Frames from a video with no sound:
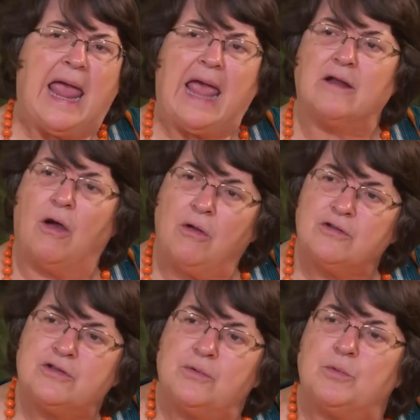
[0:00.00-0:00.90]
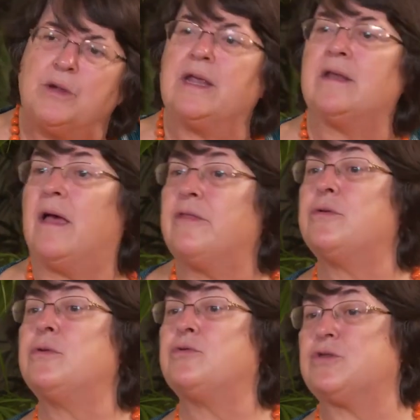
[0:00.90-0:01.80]
and also bring in
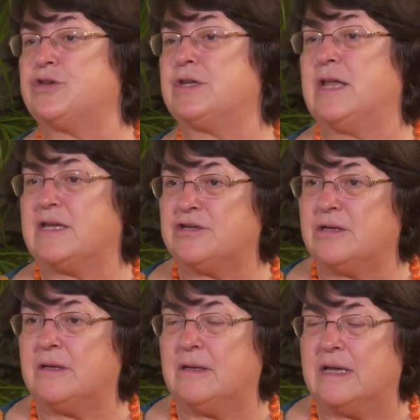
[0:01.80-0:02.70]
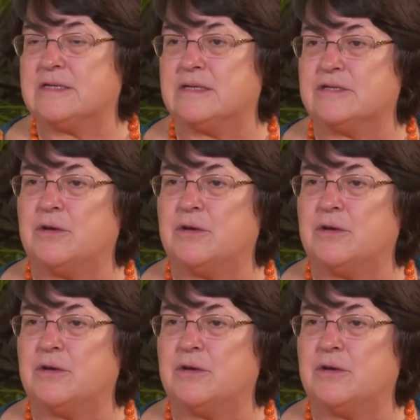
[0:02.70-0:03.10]
other nutrition lessons